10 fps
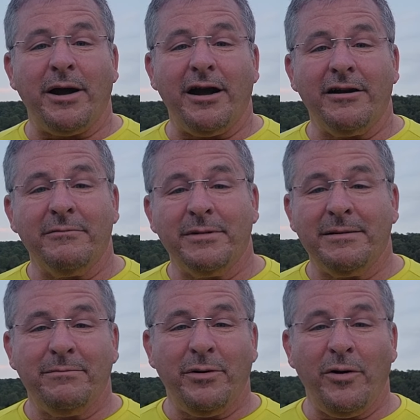Pardon
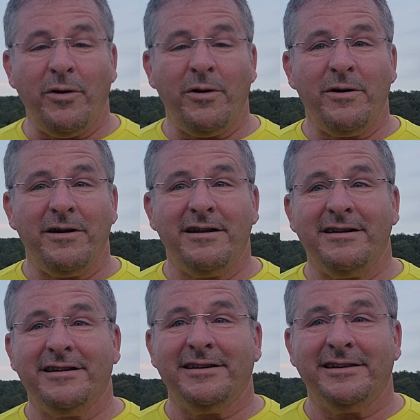me,
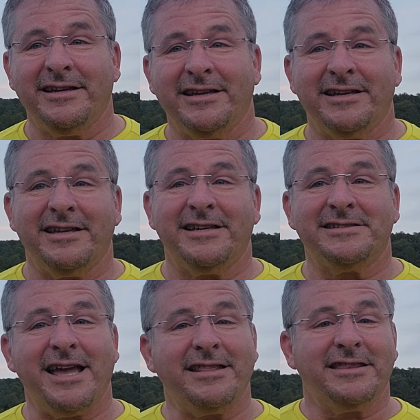boy,
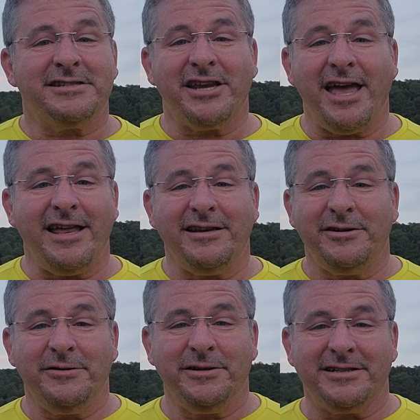is that the
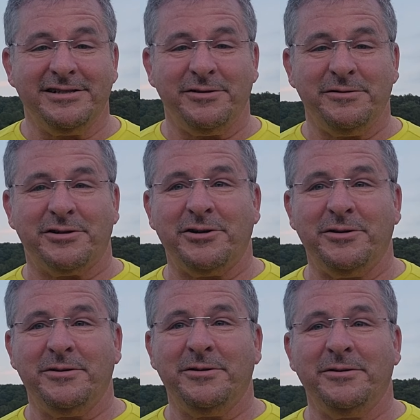Chattanooga Choo
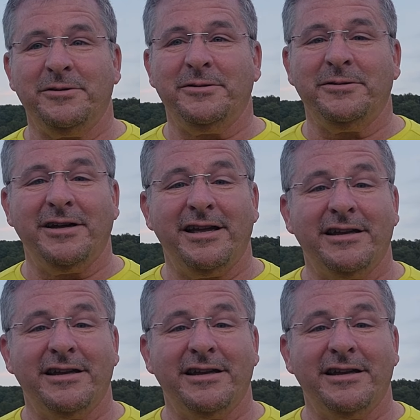Choo,